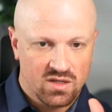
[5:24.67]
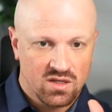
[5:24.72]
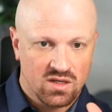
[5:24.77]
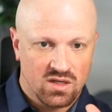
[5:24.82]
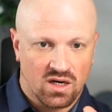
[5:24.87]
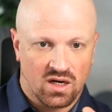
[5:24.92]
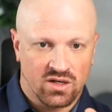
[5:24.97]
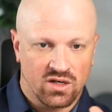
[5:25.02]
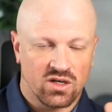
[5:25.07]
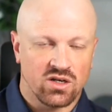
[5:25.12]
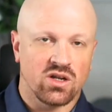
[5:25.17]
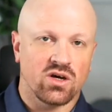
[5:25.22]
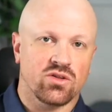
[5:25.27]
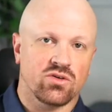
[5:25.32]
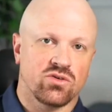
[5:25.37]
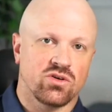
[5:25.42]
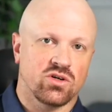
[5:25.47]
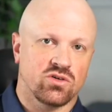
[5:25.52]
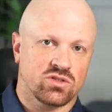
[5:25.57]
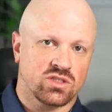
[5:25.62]
On another
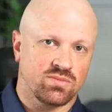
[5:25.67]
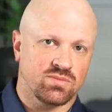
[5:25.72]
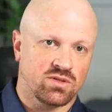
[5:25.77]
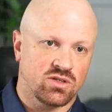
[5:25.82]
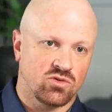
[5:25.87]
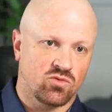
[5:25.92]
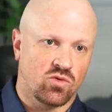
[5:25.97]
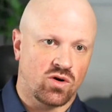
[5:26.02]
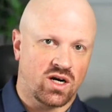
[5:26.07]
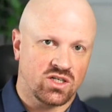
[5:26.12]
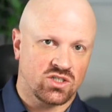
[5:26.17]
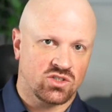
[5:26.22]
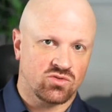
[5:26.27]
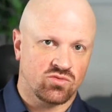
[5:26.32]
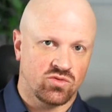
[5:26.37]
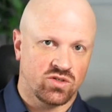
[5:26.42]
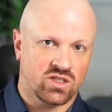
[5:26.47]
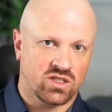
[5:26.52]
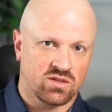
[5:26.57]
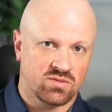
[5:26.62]
note, something to watch when
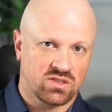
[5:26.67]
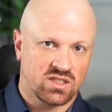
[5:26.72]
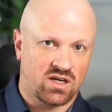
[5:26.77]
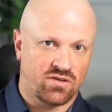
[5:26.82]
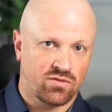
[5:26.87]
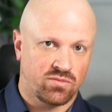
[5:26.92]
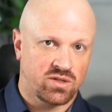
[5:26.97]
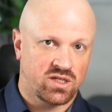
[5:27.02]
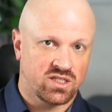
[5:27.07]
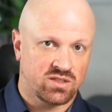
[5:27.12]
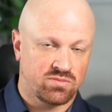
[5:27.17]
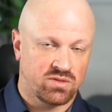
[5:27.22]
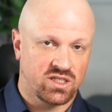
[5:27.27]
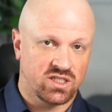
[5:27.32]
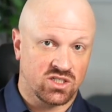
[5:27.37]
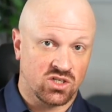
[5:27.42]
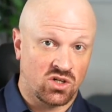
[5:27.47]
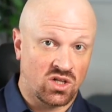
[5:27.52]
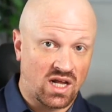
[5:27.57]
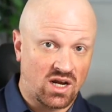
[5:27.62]
it comes to Alphabet has been its
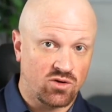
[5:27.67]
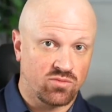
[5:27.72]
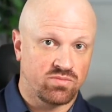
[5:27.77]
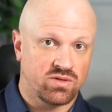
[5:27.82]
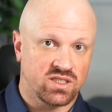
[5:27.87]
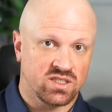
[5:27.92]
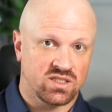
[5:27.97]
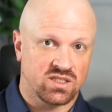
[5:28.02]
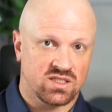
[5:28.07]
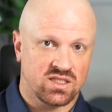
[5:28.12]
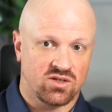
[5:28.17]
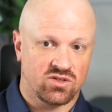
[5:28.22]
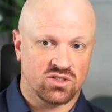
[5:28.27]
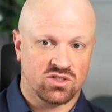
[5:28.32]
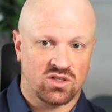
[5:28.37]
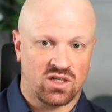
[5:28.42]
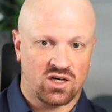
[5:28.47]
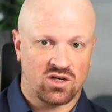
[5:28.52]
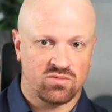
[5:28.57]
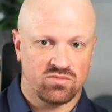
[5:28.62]
cloud business. Now, its
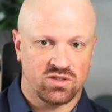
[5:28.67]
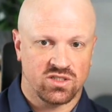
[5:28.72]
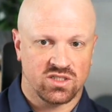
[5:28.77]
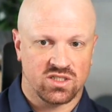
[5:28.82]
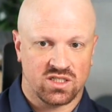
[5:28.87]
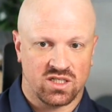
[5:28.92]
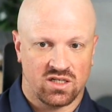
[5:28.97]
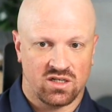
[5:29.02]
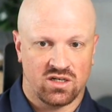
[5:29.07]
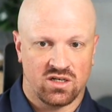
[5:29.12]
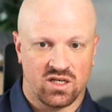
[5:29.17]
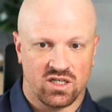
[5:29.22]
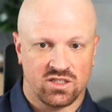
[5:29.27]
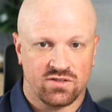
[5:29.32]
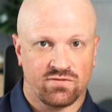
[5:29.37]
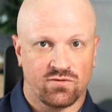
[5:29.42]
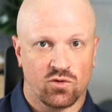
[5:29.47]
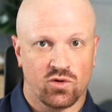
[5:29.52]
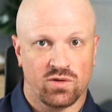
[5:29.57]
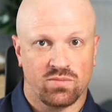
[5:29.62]
cloud business had a nice
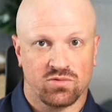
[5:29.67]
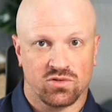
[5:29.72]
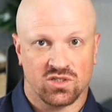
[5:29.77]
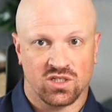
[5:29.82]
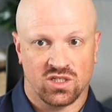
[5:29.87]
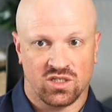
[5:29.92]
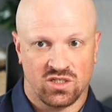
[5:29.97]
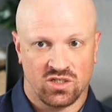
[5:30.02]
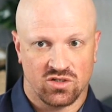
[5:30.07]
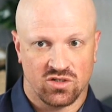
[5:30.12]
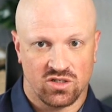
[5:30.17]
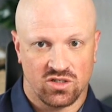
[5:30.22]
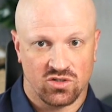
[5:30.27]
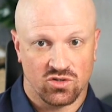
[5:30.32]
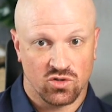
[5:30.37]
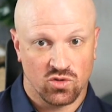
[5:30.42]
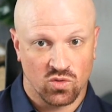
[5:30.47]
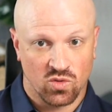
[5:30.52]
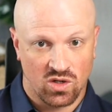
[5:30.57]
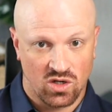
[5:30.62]
40% year-on-year
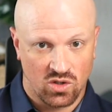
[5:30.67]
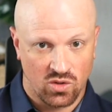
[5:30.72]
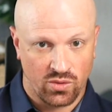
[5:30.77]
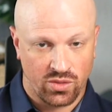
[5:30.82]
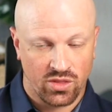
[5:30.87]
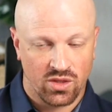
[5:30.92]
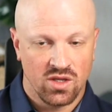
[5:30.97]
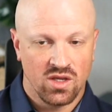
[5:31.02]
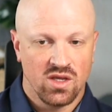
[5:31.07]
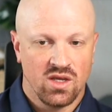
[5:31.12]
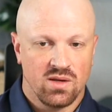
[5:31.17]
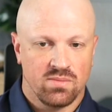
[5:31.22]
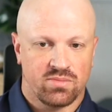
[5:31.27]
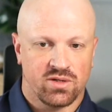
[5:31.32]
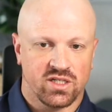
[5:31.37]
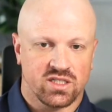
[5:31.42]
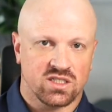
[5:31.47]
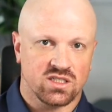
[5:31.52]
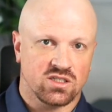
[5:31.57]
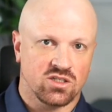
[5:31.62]
growth, but
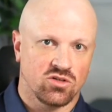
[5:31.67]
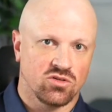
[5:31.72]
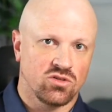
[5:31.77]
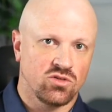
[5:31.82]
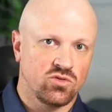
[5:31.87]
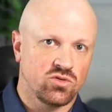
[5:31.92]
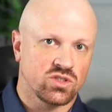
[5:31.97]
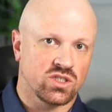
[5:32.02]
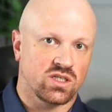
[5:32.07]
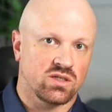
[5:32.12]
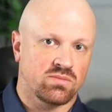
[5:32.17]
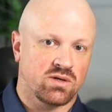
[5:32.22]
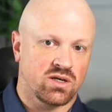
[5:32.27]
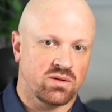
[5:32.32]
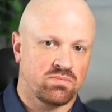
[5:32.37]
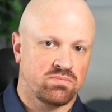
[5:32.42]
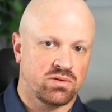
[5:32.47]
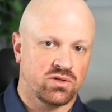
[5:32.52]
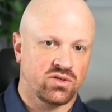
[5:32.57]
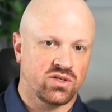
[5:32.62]
it's still losing about $1
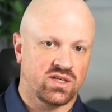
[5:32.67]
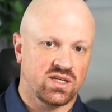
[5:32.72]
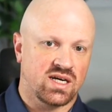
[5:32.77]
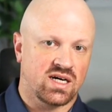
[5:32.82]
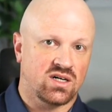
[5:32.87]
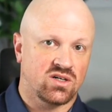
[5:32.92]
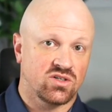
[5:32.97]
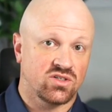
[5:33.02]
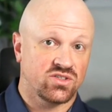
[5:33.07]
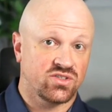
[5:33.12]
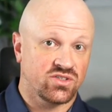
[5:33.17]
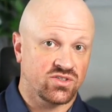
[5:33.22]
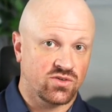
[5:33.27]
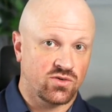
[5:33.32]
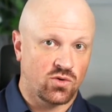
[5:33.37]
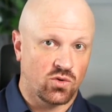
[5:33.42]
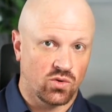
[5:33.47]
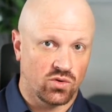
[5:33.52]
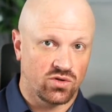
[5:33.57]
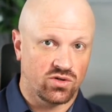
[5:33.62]
billion this
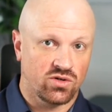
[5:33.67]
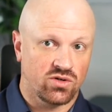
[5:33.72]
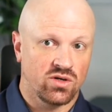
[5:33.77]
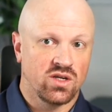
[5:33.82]
quarter.